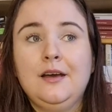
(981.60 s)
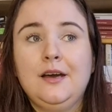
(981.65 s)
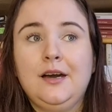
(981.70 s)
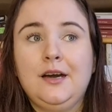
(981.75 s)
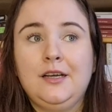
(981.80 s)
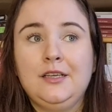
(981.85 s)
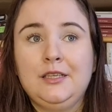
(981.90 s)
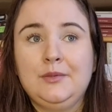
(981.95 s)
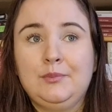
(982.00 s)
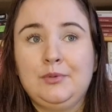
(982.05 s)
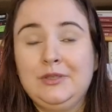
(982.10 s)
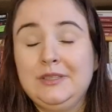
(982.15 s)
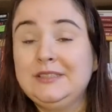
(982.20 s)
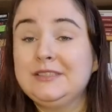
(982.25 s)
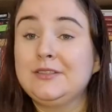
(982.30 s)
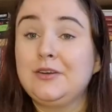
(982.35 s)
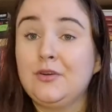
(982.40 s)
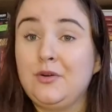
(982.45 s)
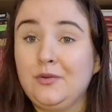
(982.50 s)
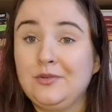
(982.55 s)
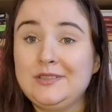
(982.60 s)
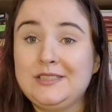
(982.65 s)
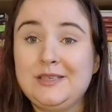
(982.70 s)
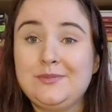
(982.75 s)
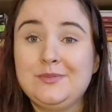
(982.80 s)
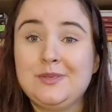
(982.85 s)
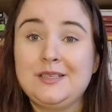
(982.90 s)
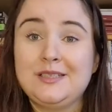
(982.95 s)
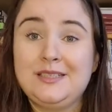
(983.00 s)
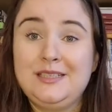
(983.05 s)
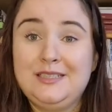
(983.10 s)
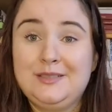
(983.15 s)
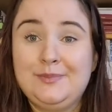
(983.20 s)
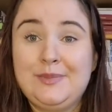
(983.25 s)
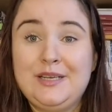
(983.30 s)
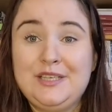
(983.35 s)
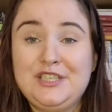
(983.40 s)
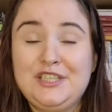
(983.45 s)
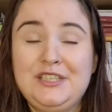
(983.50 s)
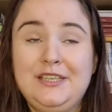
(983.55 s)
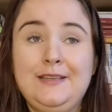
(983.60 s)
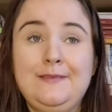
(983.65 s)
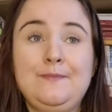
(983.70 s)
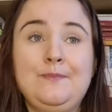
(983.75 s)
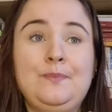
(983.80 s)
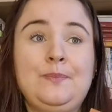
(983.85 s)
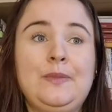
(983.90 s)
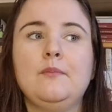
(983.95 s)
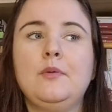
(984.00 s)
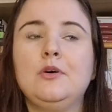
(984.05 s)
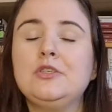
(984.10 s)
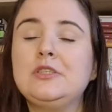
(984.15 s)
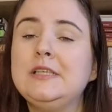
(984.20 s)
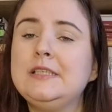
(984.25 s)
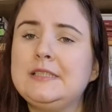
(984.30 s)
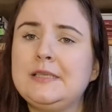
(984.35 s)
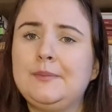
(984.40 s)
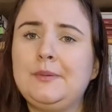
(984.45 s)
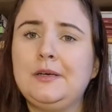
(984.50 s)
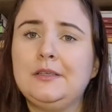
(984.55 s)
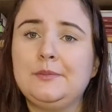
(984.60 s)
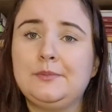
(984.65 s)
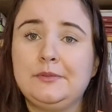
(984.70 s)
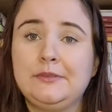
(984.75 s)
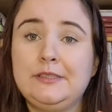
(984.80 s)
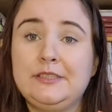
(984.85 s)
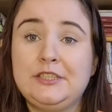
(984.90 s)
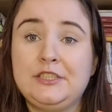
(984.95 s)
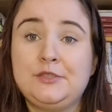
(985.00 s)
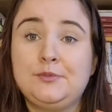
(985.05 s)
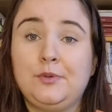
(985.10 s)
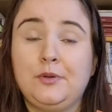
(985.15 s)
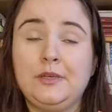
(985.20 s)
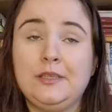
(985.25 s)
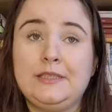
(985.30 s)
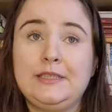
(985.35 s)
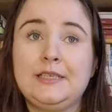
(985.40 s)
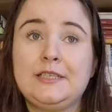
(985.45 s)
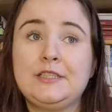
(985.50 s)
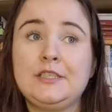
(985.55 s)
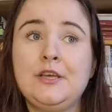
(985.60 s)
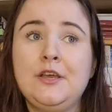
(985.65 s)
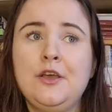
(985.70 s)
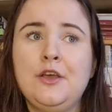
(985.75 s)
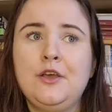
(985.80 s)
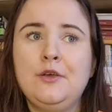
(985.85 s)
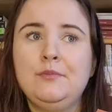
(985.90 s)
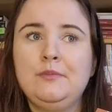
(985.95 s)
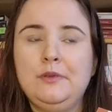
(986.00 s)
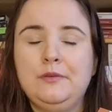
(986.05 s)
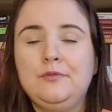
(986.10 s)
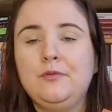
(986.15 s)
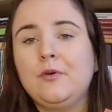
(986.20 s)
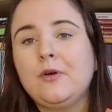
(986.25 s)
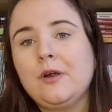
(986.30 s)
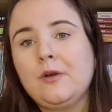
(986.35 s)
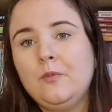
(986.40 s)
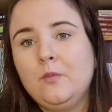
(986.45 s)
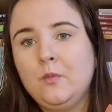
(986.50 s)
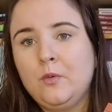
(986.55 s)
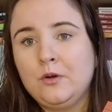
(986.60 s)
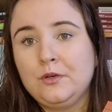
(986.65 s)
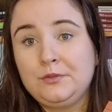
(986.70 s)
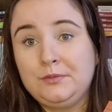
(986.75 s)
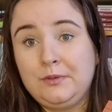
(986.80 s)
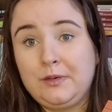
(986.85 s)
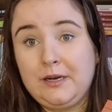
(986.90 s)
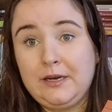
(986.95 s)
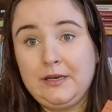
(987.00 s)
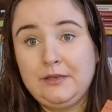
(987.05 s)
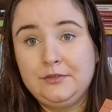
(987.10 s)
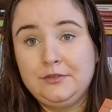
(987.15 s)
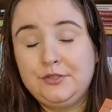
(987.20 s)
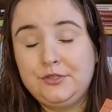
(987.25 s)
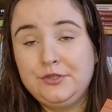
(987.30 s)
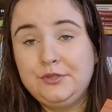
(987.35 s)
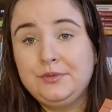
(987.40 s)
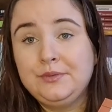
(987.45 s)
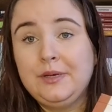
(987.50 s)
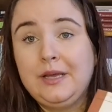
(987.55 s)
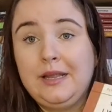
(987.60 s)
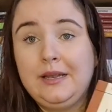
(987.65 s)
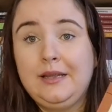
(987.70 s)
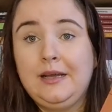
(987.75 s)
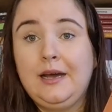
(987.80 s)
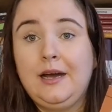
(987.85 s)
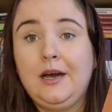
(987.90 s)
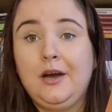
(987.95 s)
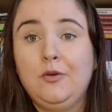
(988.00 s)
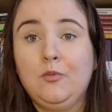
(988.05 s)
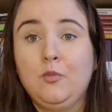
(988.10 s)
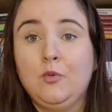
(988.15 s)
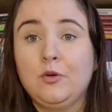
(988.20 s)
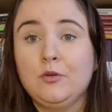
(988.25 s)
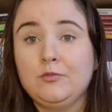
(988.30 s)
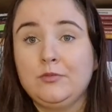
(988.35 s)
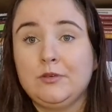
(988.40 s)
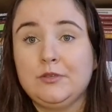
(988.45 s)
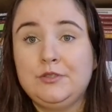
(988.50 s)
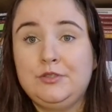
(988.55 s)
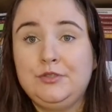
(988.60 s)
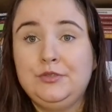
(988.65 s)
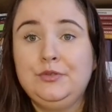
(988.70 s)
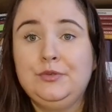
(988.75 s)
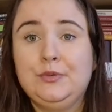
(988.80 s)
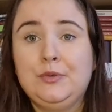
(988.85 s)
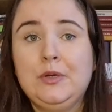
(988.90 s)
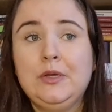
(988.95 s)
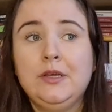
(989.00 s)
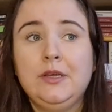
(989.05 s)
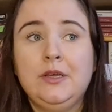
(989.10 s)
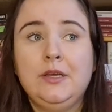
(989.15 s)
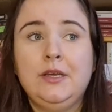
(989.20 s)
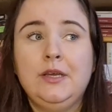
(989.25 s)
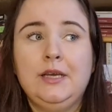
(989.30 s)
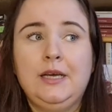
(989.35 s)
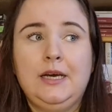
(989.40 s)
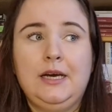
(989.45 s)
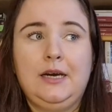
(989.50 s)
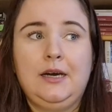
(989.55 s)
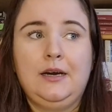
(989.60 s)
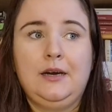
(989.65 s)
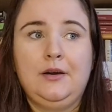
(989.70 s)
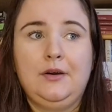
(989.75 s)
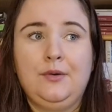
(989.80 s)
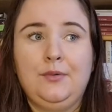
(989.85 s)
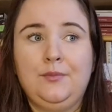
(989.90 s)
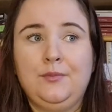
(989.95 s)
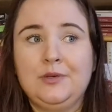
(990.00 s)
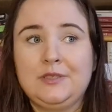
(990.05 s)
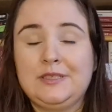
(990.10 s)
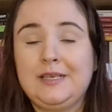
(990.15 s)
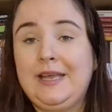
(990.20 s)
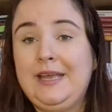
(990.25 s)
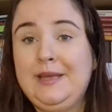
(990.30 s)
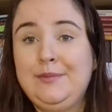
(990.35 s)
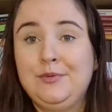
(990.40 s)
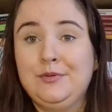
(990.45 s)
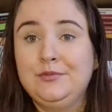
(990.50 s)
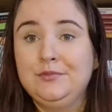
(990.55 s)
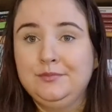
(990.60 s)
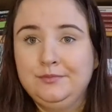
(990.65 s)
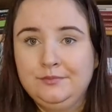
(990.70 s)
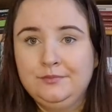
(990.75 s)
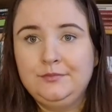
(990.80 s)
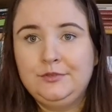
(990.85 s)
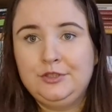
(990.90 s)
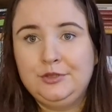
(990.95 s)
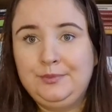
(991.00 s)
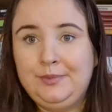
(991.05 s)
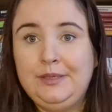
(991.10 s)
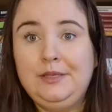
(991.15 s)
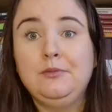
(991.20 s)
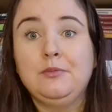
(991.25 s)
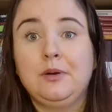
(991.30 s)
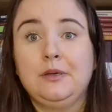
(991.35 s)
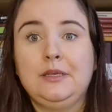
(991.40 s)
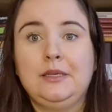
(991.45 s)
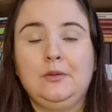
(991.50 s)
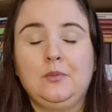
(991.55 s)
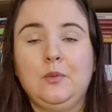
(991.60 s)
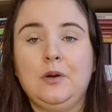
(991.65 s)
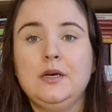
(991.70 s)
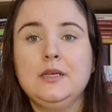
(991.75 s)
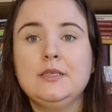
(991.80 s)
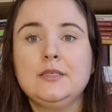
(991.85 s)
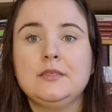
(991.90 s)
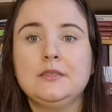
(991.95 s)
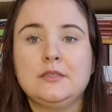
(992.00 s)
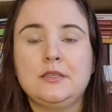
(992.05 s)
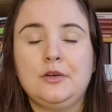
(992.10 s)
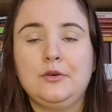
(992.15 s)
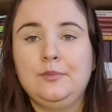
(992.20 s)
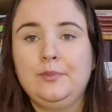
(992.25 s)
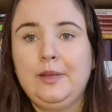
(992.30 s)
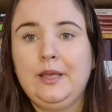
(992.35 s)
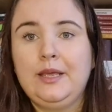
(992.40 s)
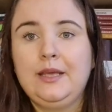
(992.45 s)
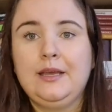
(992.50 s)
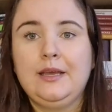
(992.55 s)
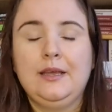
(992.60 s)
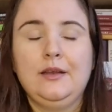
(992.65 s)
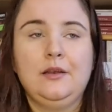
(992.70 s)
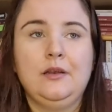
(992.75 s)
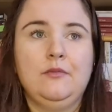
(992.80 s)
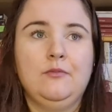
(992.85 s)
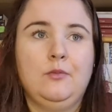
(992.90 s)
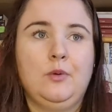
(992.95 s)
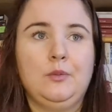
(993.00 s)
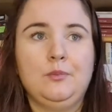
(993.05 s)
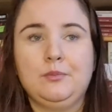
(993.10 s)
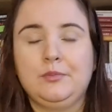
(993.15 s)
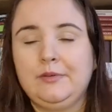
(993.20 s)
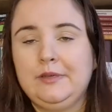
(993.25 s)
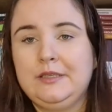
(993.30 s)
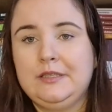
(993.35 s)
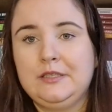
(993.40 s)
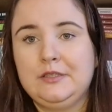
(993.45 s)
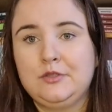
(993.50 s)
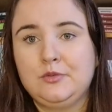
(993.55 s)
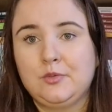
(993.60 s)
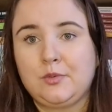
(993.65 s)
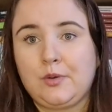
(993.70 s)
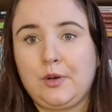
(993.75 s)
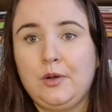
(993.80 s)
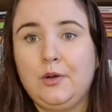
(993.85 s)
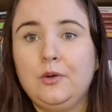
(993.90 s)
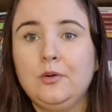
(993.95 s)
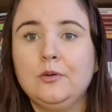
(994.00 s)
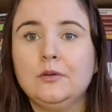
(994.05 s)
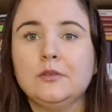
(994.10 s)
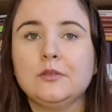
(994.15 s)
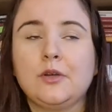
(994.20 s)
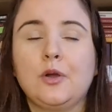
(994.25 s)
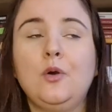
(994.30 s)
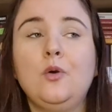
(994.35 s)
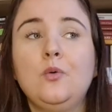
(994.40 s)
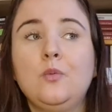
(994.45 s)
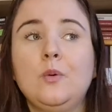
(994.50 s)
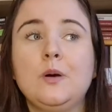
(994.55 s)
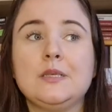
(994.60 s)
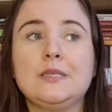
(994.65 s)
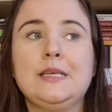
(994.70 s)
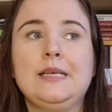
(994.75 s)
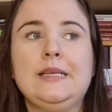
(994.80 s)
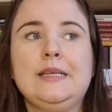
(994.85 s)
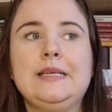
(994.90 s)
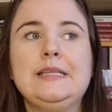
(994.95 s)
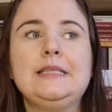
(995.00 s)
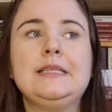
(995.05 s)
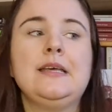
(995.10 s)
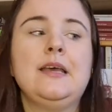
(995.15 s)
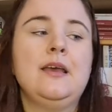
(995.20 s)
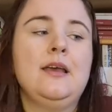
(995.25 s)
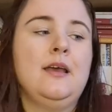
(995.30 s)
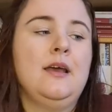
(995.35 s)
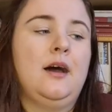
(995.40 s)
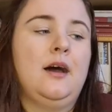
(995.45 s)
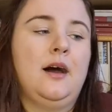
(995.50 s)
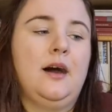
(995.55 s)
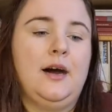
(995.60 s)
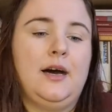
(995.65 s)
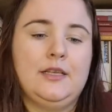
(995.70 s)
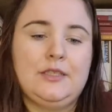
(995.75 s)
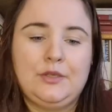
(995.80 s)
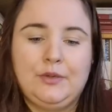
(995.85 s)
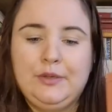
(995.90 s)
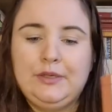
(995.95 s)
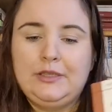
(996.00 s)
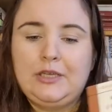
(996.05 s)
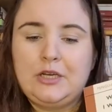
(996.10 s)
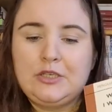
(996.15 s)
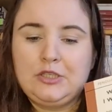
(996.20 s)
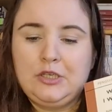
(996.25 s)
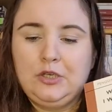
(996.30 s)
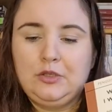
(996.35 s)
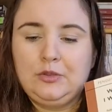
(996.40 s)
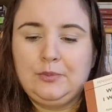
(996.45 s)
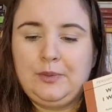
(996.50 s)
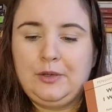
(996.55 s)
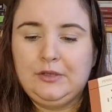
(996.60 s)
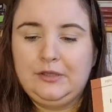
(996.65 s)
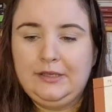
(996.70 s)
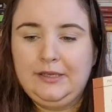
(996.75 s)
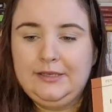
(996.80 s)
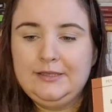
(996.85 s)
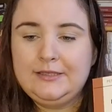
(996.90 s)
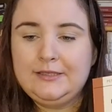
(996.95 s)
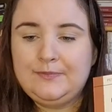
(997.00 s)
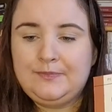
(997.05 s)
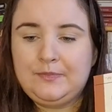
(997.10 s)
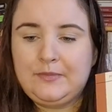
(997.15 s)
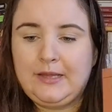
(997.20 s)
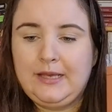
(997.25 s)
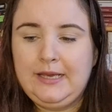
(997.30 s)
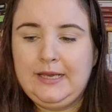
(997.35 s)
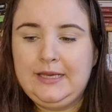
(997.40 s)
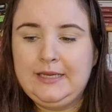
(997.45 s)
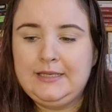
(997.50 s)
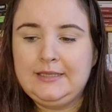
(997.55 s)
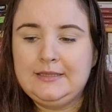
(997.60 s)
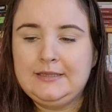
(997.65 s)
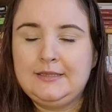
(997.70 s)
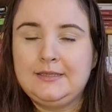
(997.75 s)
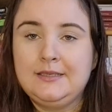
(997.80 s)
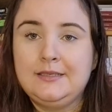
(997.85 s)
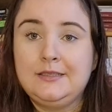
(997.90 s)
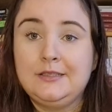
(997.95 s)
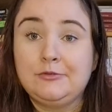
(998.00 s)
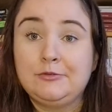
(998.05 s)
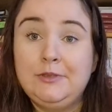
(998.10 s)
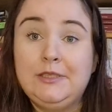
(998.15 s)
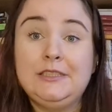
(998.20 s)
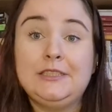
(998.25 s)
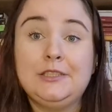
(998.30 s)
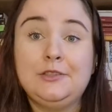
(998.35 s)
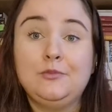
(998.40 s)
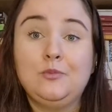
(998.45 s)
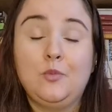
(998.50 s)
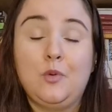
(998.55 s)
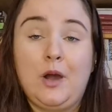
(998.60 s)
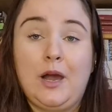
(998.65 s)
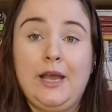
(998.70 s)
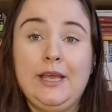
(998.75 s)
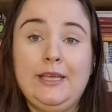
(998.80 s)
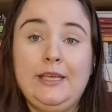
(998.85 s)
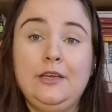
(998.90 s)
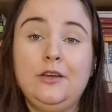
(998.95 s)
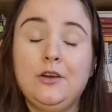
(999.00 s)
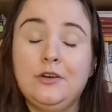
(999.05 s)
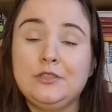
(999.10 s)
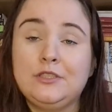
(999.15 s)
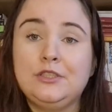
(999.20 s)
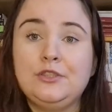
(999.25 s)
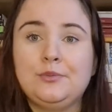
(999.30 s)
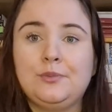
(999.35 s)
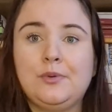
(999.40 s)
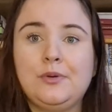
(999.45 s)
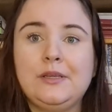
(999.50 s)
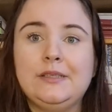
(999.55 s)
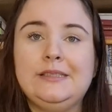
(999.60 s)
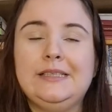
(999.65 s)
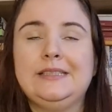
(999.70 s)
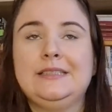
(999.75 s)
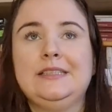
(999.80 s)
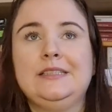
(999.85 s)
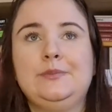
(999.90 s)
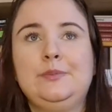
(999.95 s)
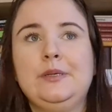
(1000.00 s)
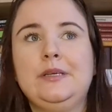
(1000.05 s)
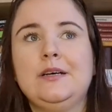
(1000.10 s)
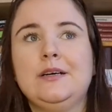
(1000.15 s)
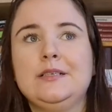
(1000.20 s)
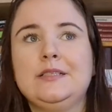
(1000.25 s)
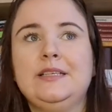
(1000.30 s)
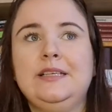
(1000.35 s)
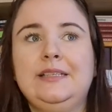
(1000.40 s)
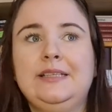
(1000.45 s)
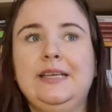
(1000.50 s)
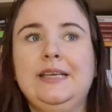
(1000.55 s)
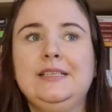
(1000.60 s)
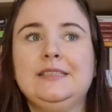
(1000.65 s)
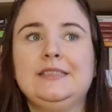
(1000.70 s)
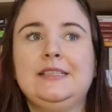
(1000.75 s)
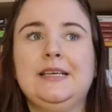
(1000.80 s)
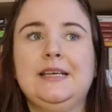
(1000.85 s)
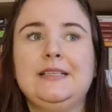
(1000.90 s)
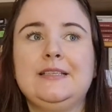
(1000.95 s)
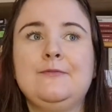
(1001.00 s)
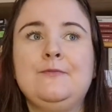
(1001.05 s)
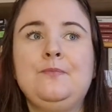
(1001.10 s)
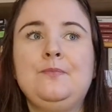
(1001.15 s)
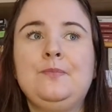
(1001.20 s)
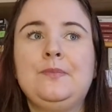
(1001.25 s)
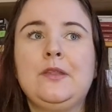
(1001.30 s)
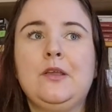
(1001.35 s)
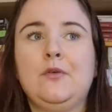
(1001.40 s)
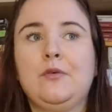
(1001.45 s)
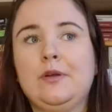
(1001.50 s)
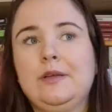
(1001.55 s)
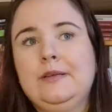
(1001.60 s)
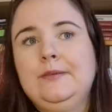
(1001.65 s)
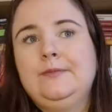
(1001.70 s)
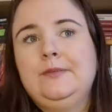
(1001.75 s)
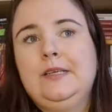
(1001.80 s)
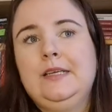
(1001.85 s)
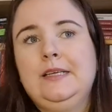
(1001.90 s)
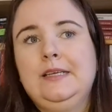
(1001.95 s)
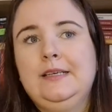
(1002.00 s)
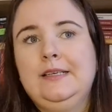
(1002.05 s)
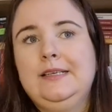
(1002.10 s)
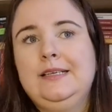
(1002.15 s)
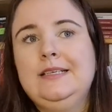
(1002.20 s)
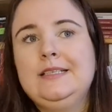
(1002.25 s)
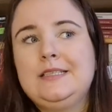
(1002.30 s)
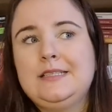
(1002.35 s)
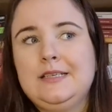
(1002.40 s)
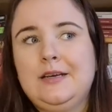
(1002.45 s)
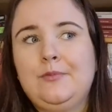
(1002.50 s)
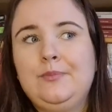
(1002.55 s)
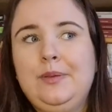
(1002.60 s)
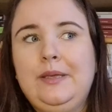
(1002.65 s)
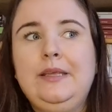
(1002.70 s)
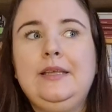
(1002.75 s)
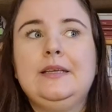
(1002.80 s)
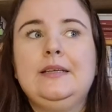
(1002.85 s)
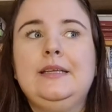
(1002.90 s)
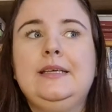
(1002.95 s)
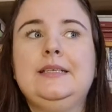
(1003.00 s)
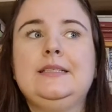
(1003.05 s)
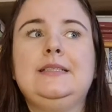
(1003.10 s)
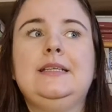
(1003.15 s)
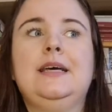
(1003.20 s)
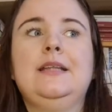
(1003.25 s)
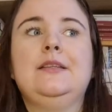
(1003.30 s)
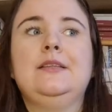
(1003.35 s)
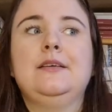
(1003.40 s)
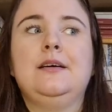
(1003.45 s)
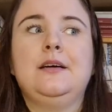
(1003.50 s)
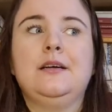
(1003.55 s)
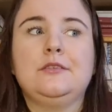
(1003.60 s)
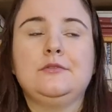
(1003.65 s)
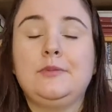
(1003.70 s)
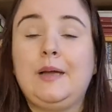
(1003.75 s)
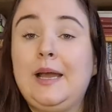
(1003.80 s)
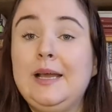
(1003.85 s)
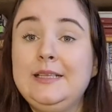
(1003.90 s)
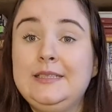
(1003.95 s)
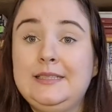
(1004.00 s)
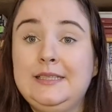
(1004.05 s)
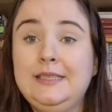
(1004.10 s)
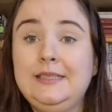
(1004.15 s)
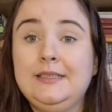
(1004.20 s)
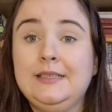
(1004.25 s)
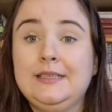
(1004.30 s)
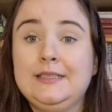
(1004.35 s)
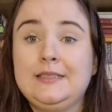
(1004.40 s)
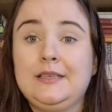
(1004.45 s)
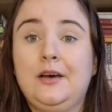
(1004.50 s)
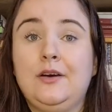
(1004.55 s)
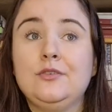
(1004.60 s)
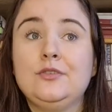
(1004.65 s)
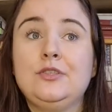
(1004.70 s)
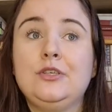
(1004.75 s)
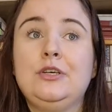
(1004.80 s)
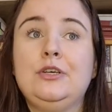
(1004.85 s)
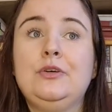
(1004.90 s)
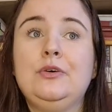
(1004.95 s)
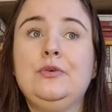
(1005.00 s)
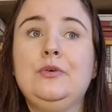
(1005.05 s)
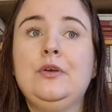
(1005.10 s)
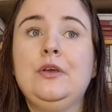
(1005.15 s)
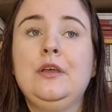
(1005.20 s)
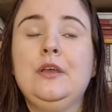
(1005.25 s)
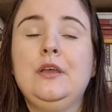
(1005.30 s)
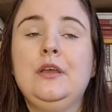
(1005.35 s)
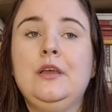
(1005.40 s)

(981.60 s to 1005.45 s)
uh, the political concept that he's mentioning. Mostly it's about the British politics before World War II and how World War II um, was able to be what it was, so big, and what Britain's role, role was in it. Uh, so he talks a lot about it. And the reason why he goes into politics is because he thinks that, or his opinion is that uh, writing has also